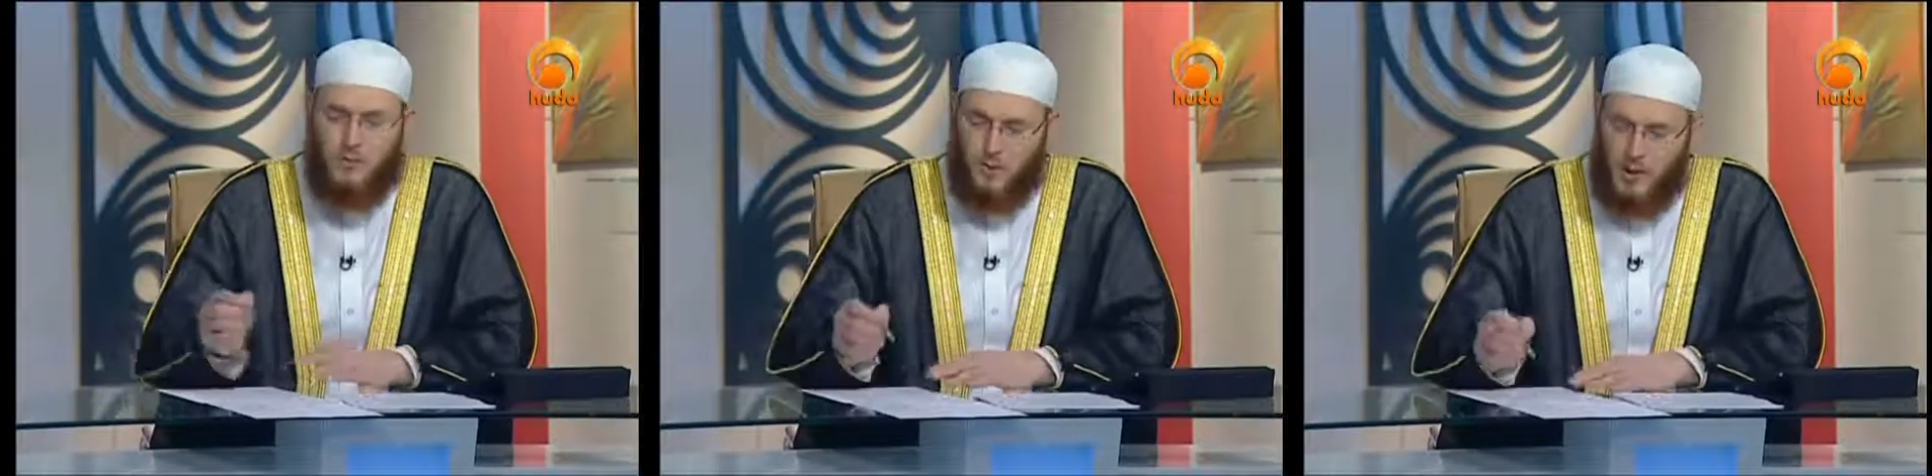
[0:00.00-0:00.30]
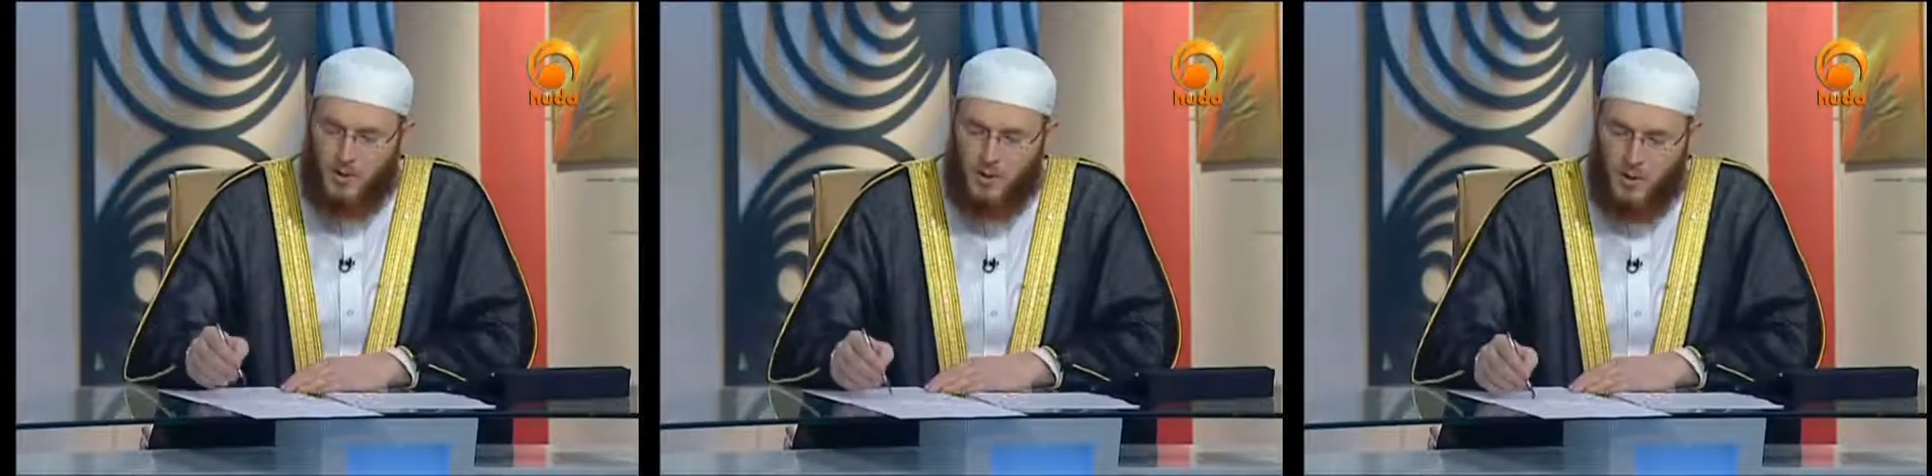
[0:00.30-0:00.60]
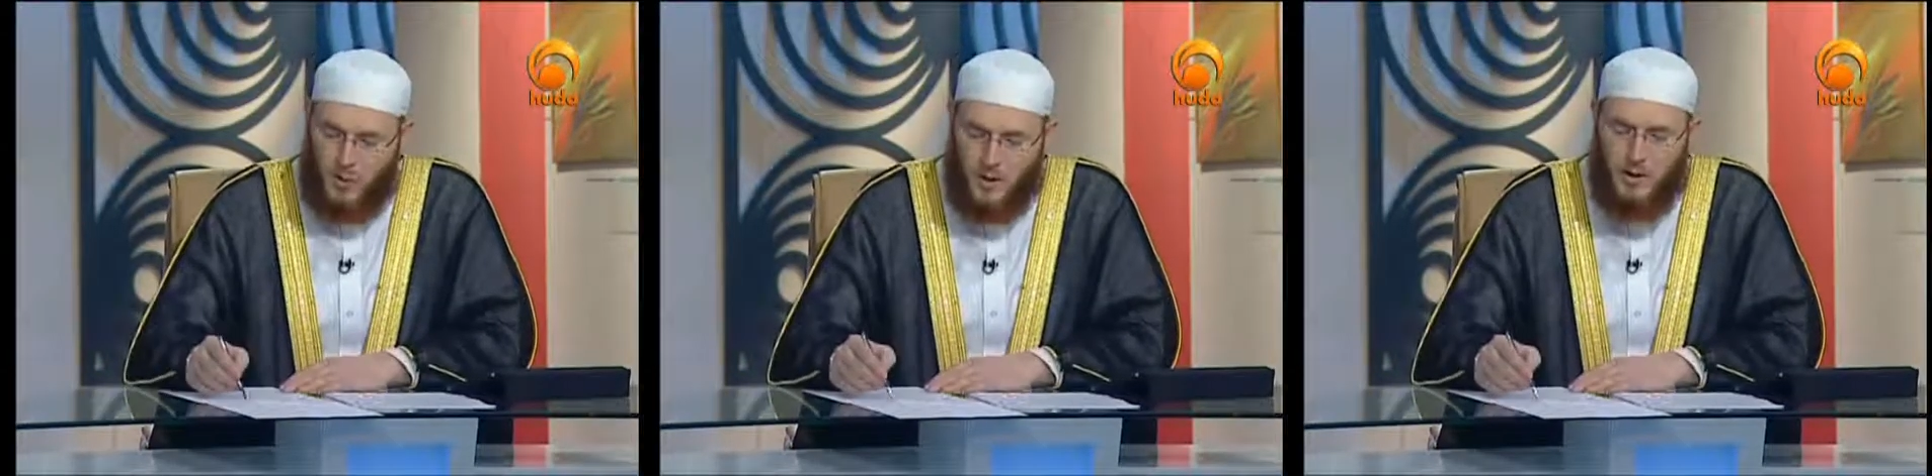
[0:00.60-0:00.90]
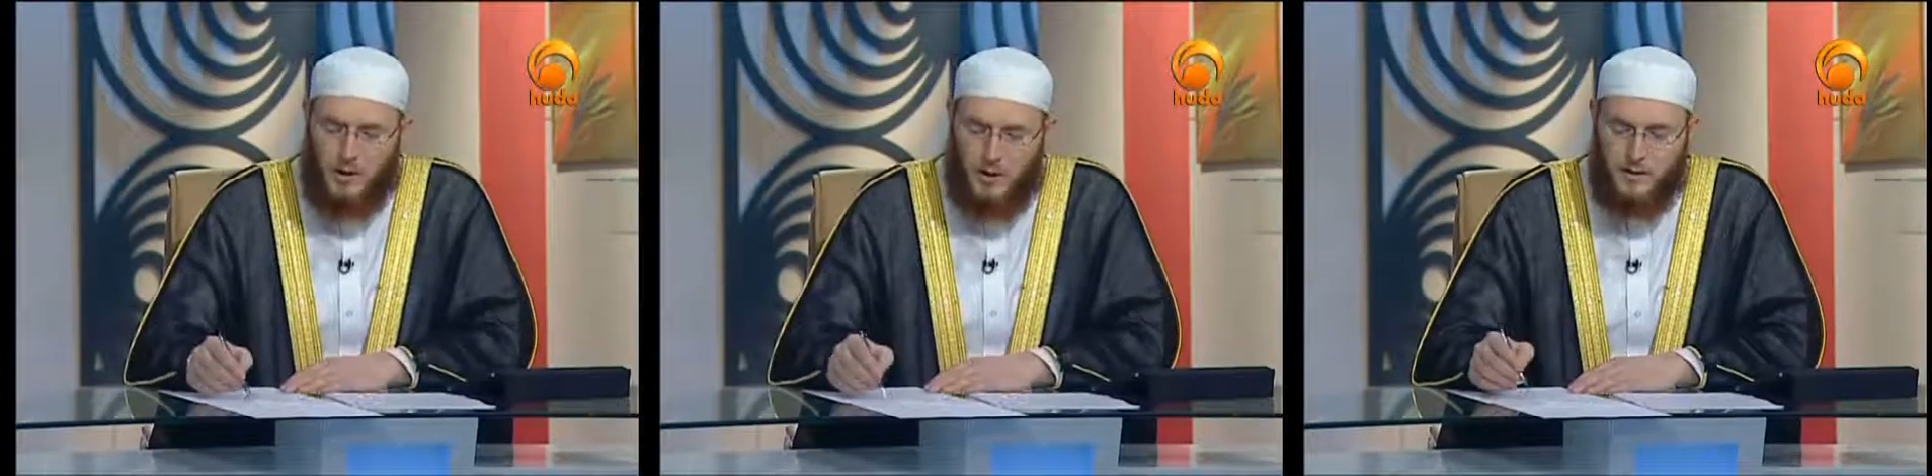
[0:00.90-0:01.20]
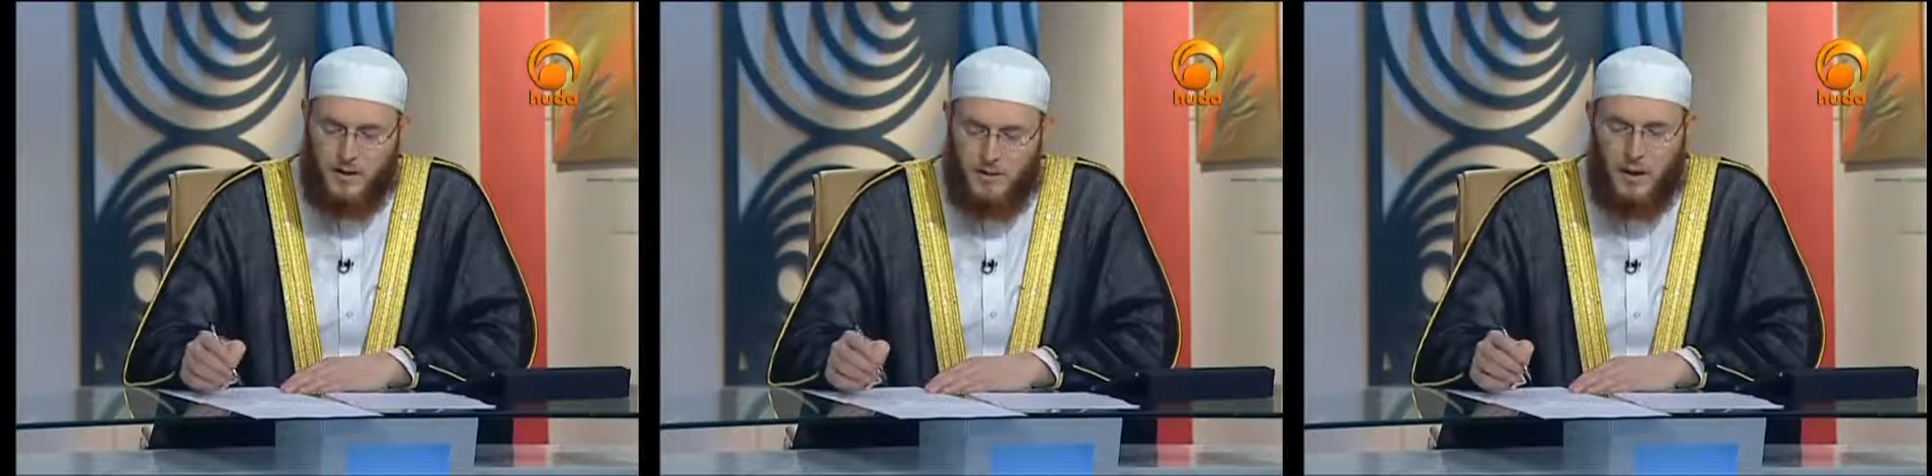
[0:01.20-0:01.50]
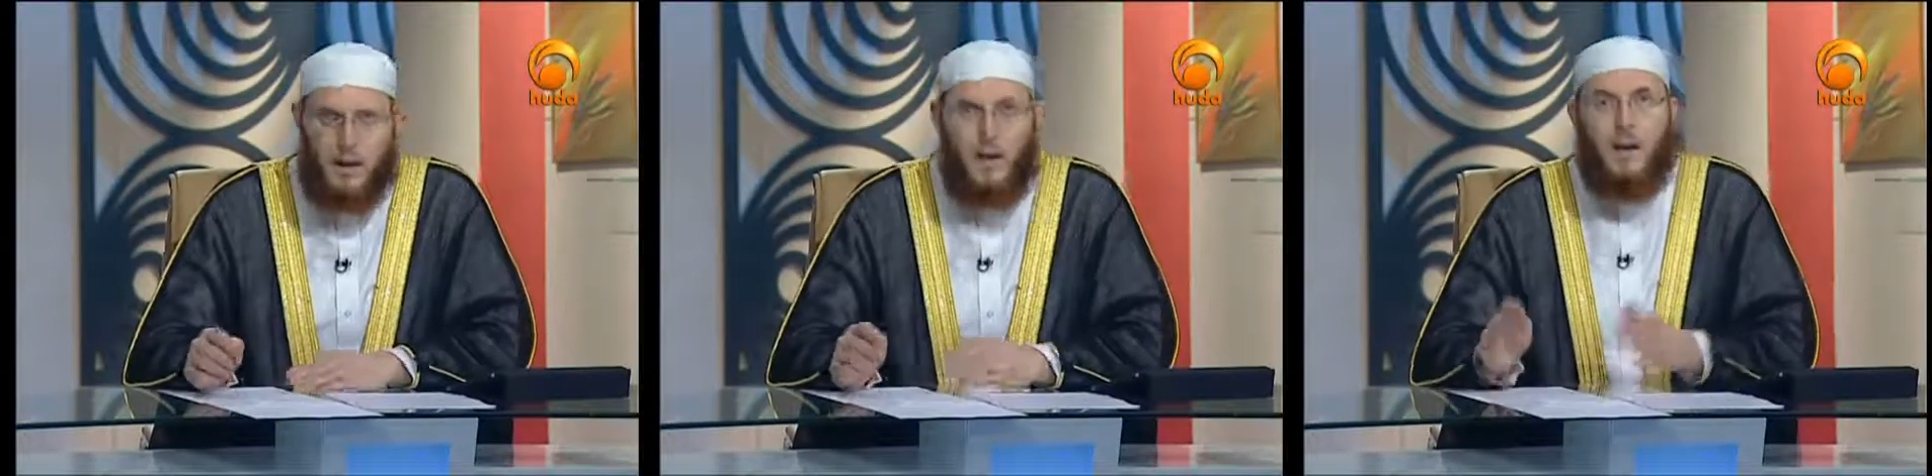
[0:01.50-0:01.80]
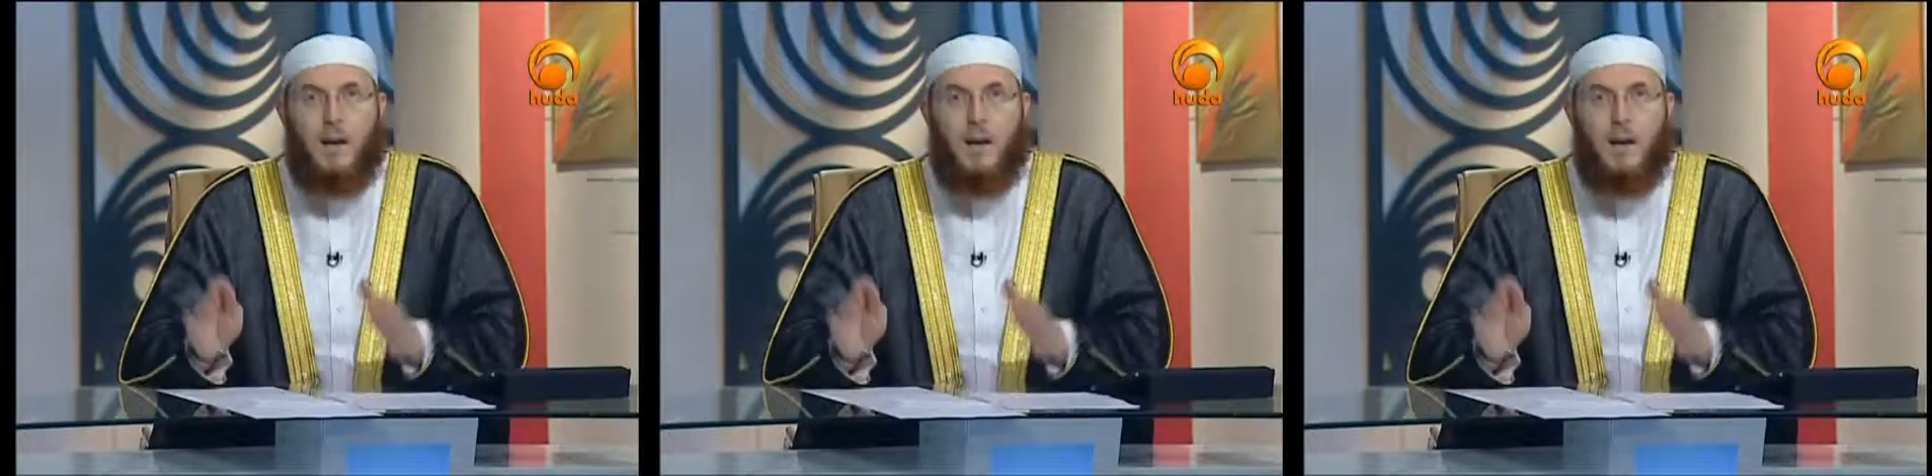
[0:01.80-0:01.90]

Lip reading: due time, the prayer is invalid.